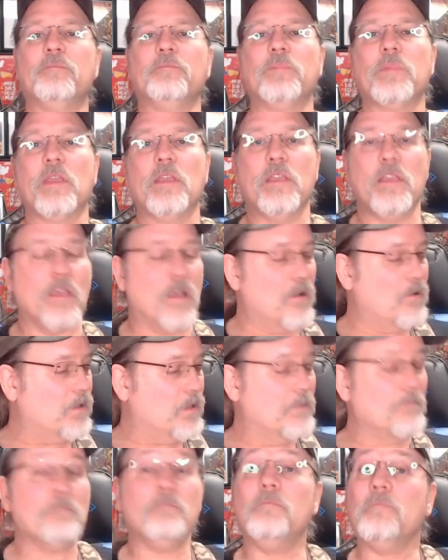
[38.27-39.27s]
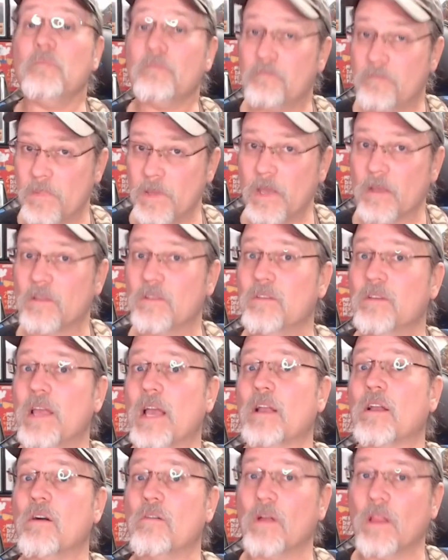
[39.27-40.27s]
and be able to do that
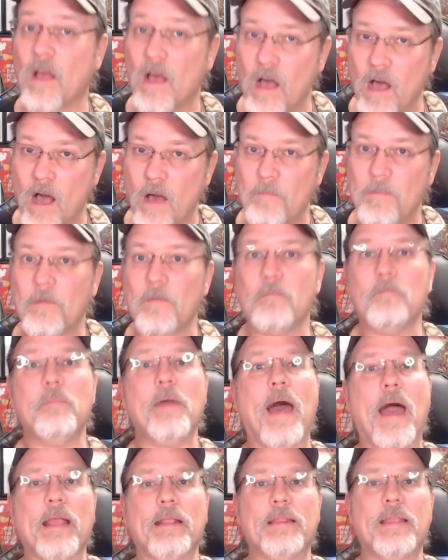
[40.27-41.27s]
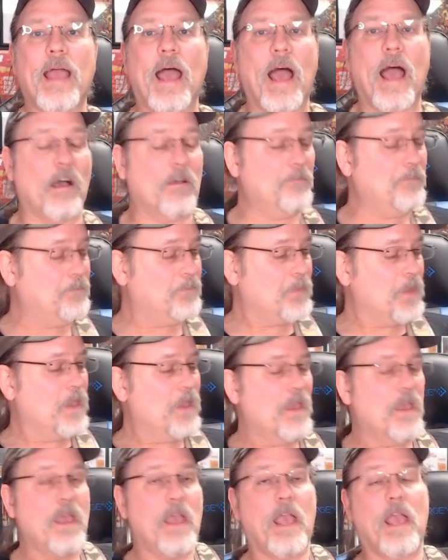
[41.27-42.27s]
going up, back down.
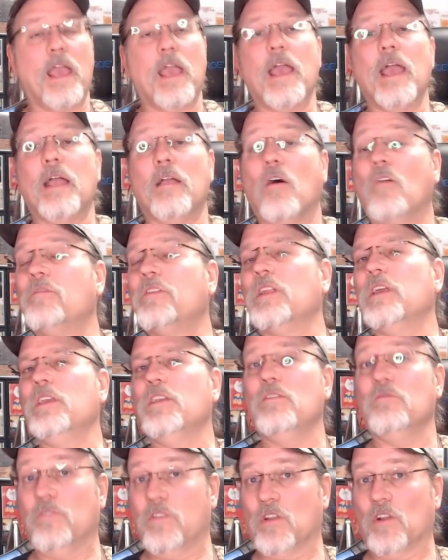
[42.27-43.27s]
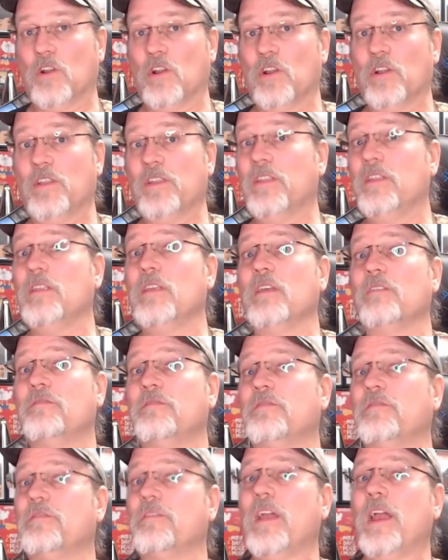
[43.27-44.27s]
And hopefully you learned the
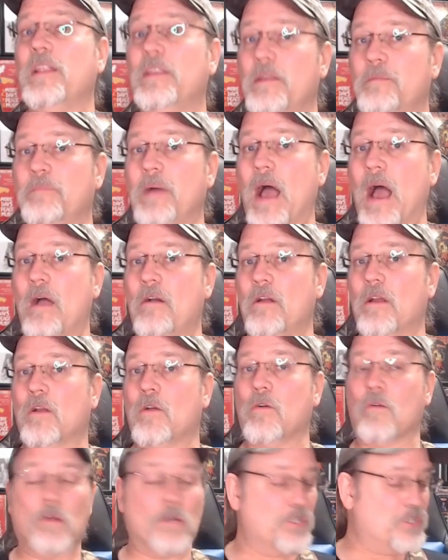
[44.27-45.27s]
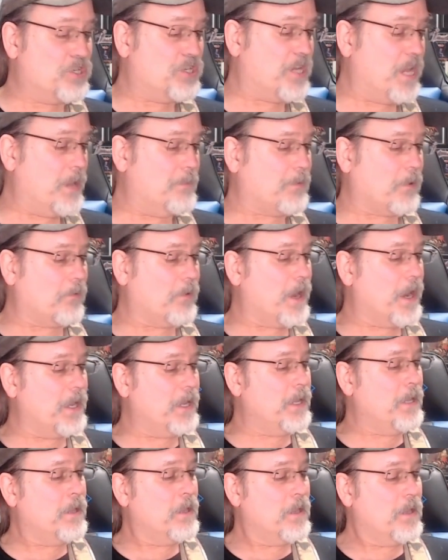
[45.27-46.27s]
fretted power chord shape
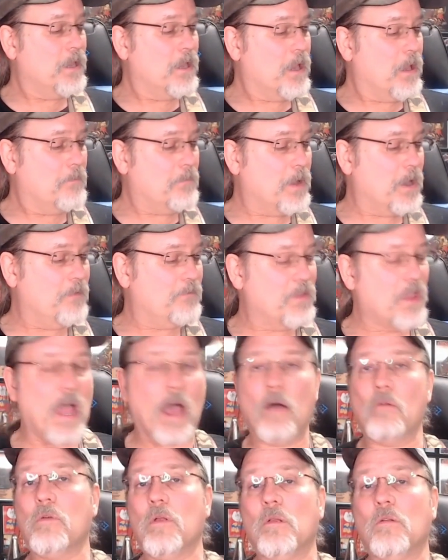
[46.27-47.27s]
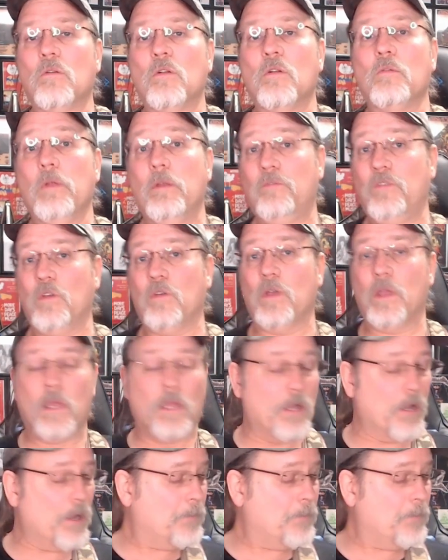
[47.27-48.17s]
already, but if not, we'll review it here.